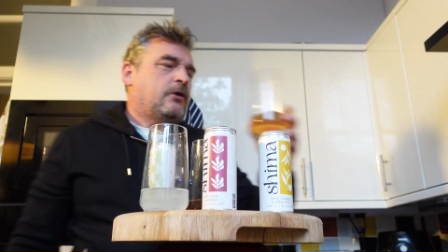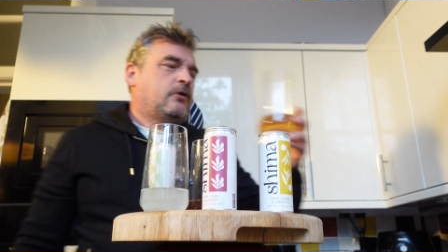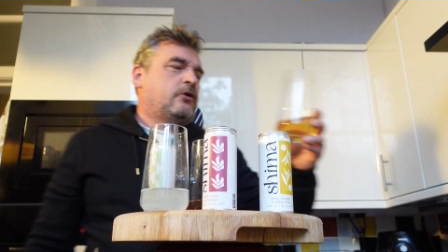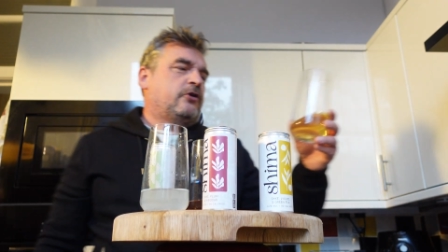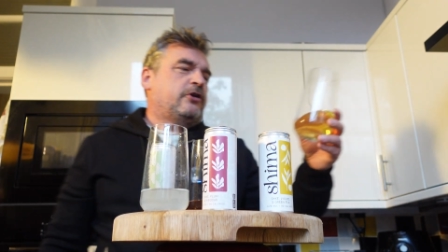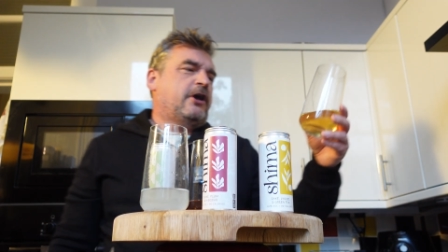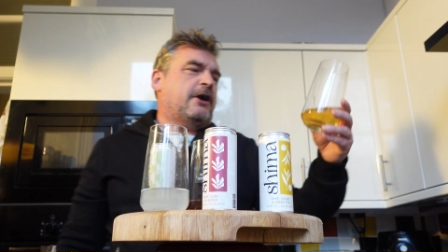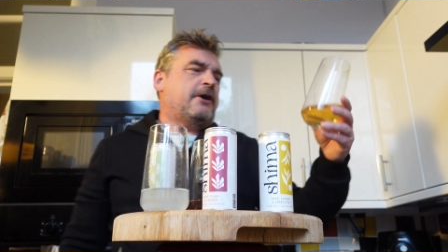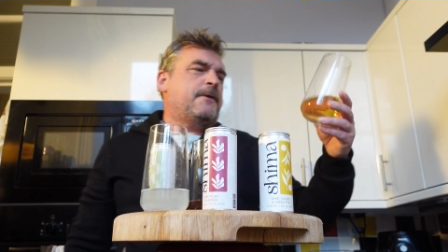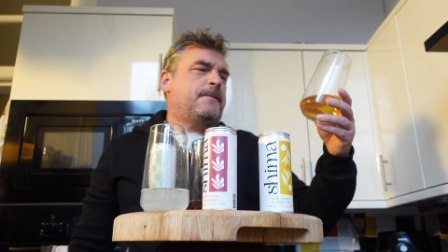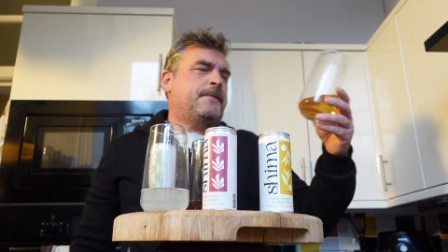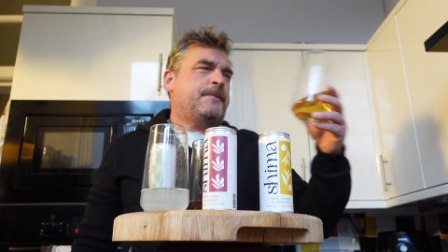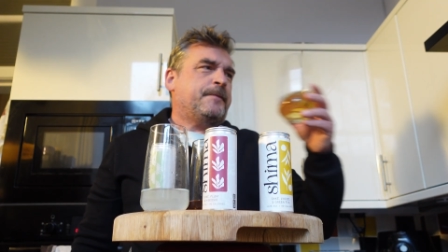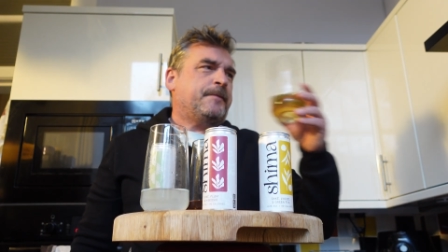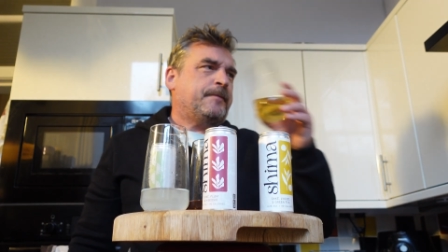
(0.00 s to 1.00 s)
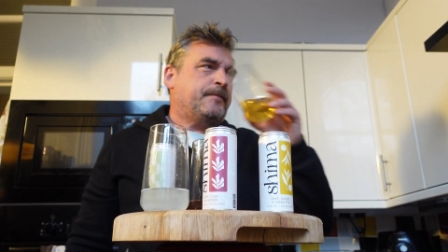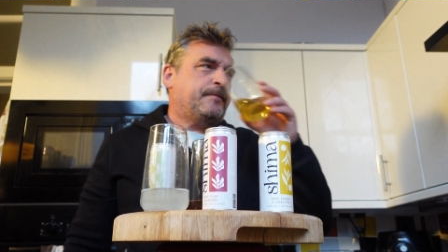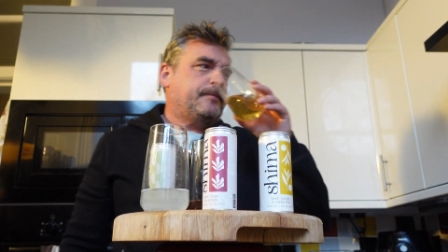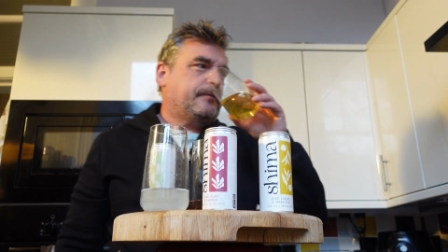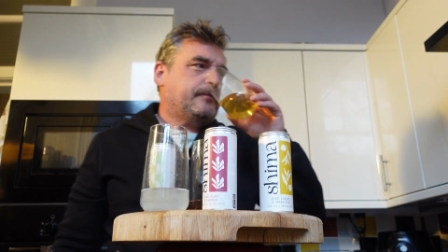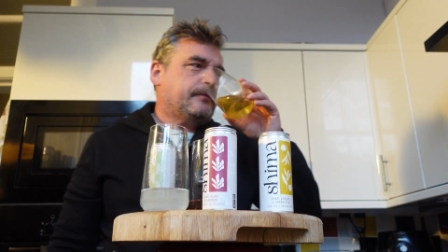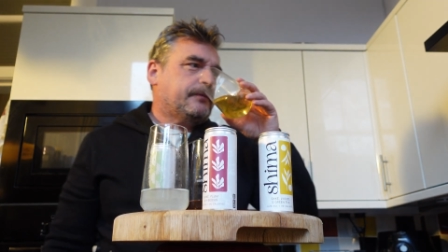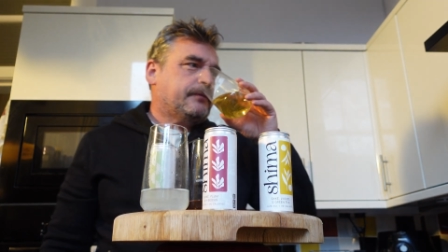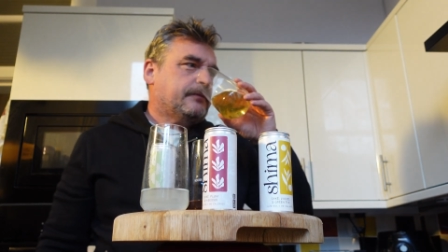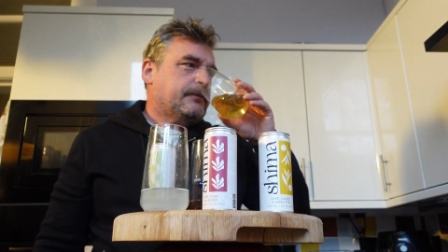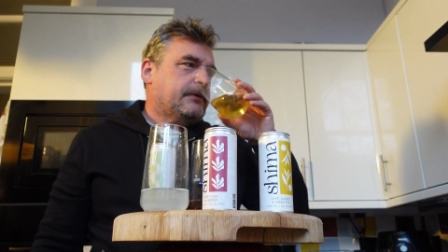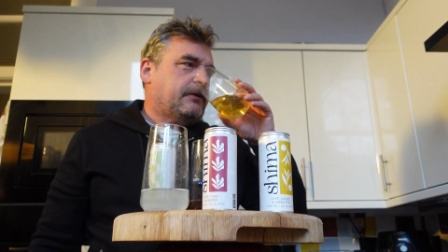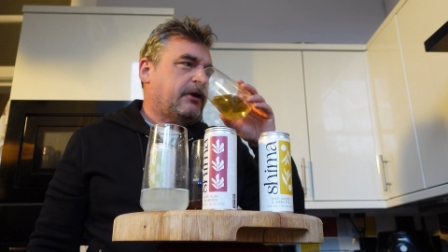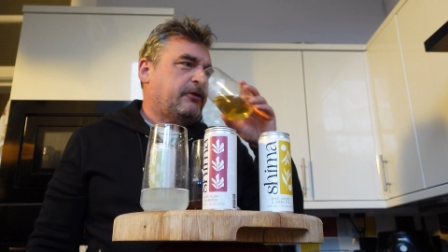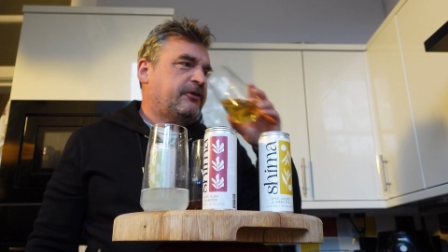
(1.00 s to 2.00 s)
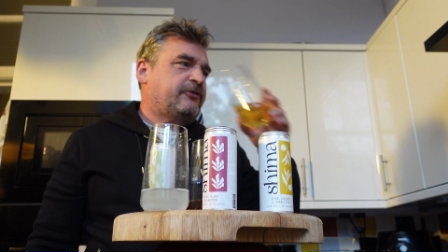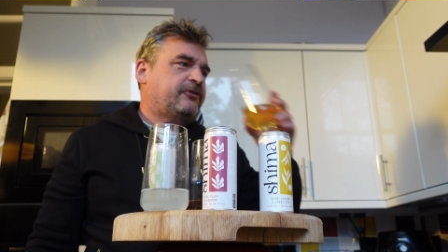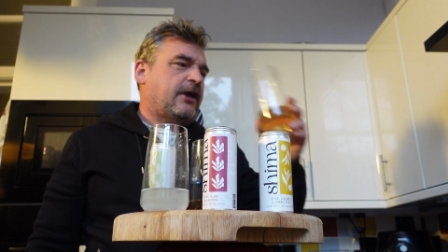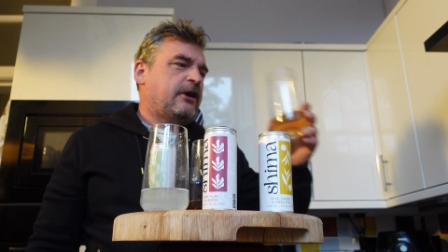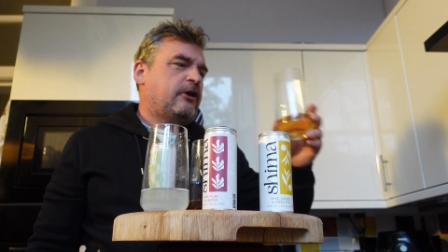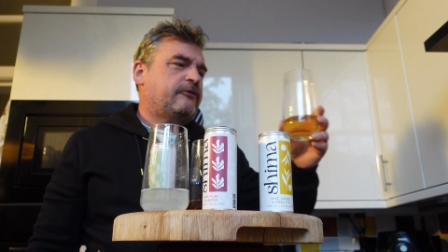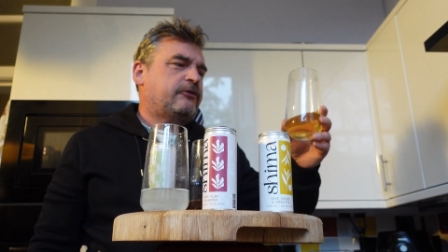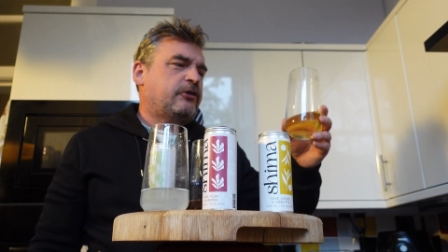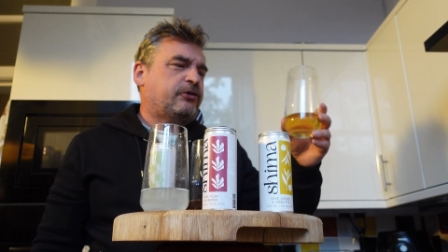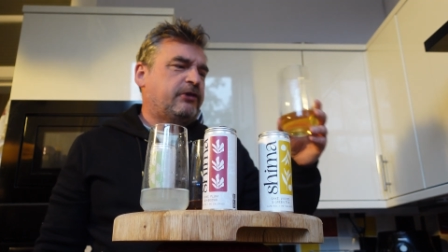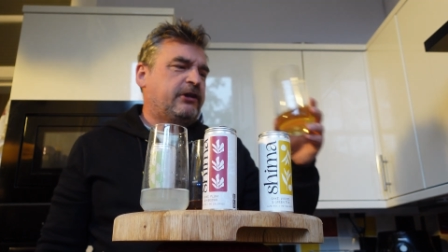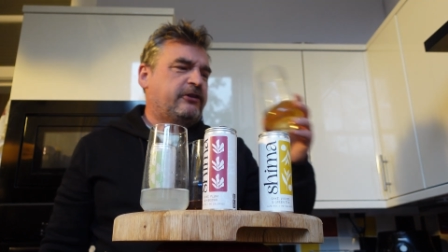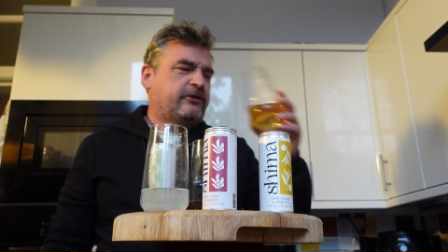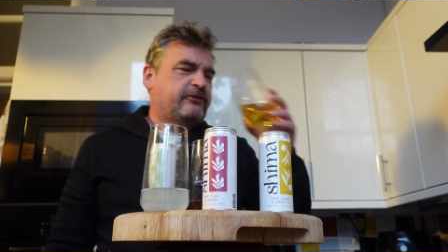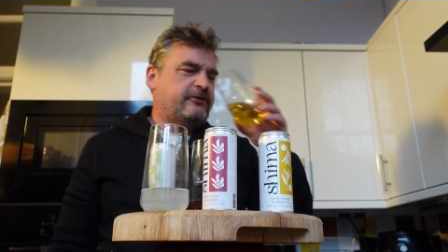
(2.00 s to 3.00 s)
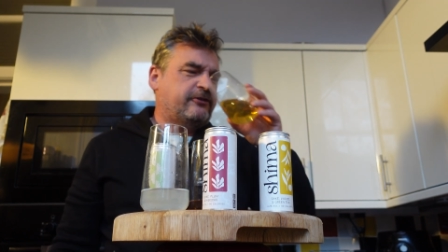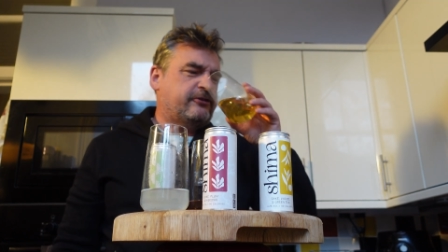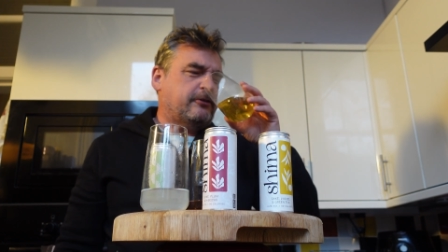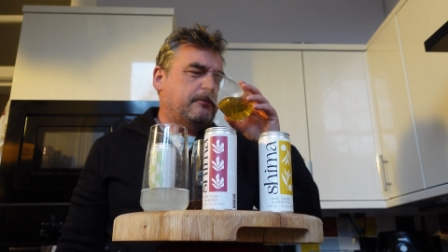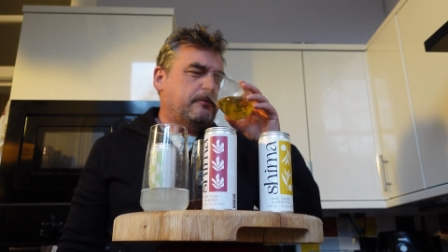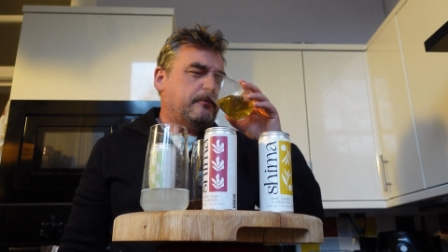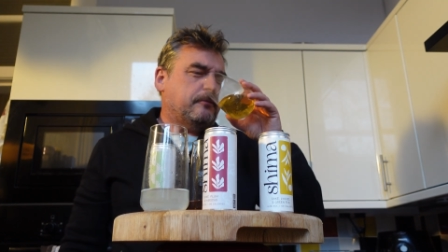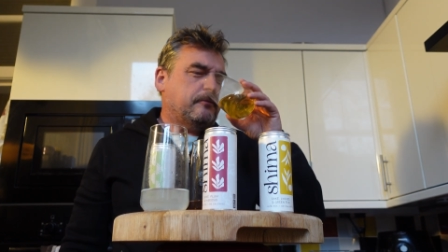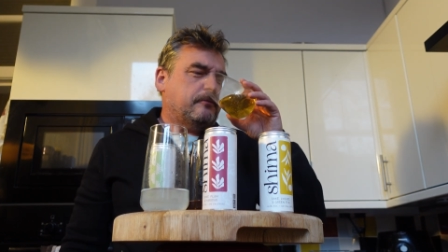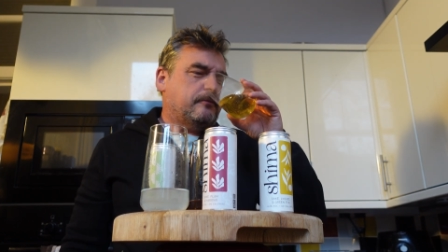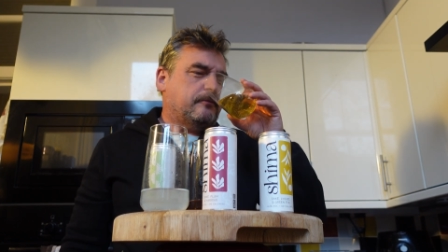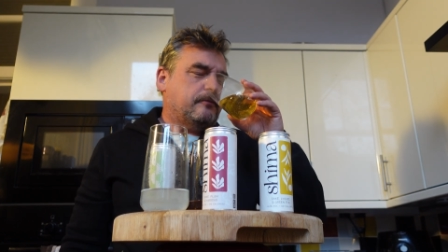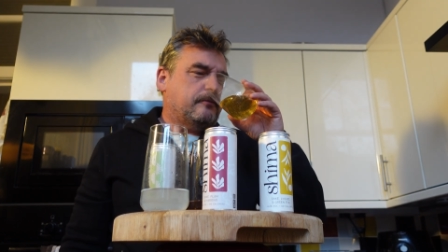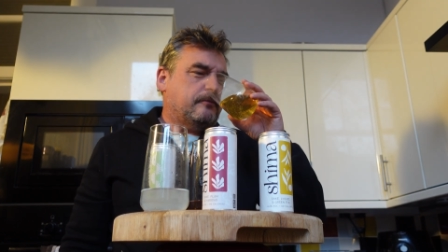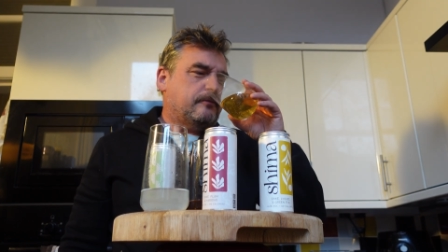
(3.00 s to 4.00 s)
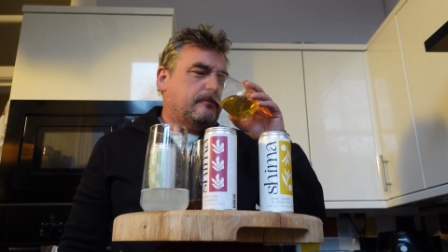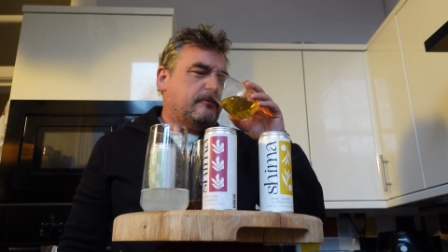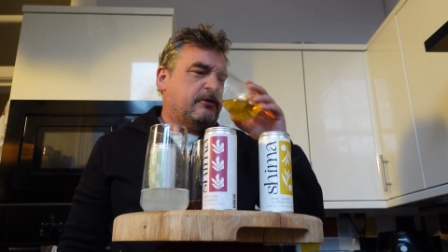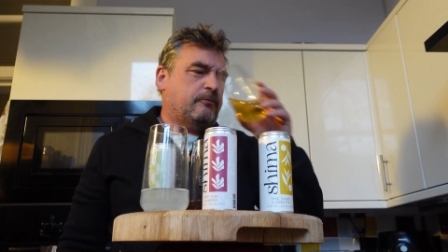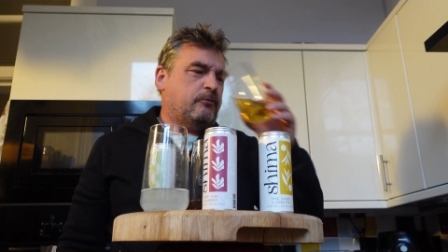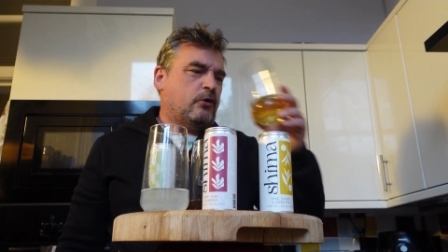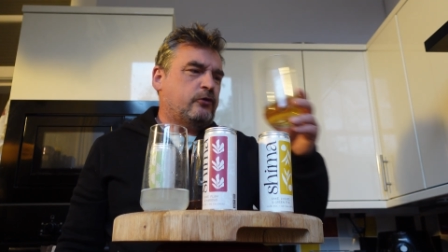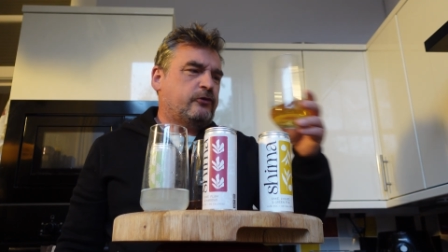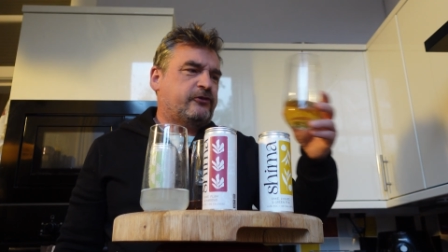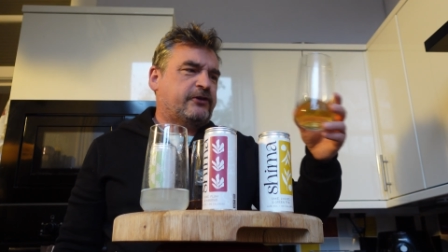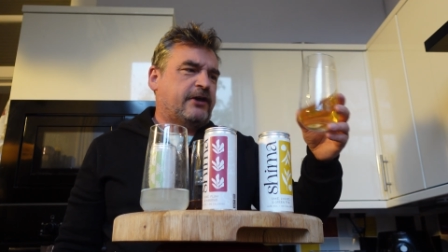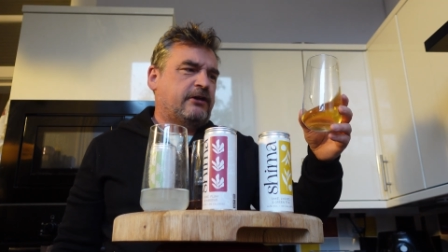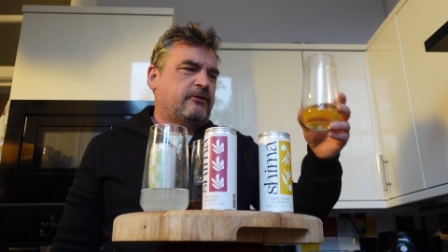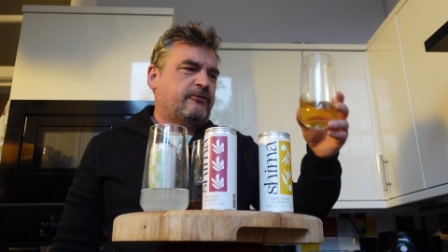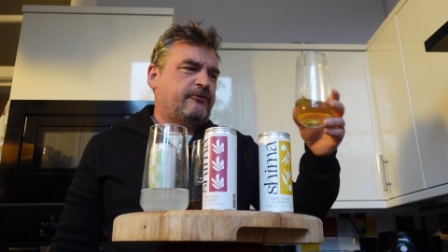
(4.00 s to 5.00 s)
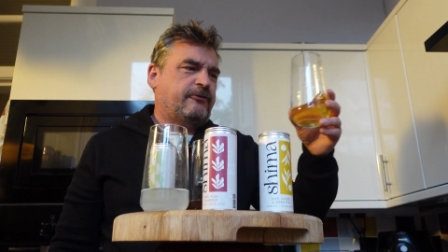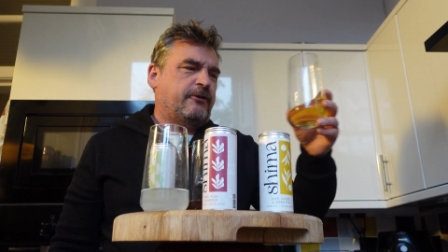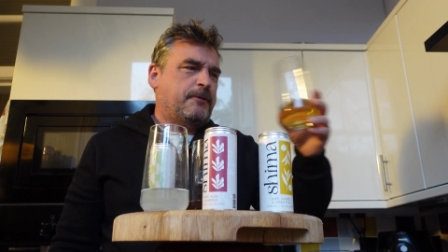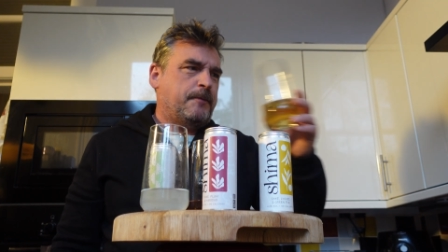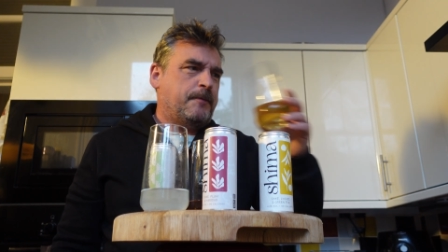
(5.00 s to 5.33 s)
Oh yeah, you know, this, out of the three, this is the most kind of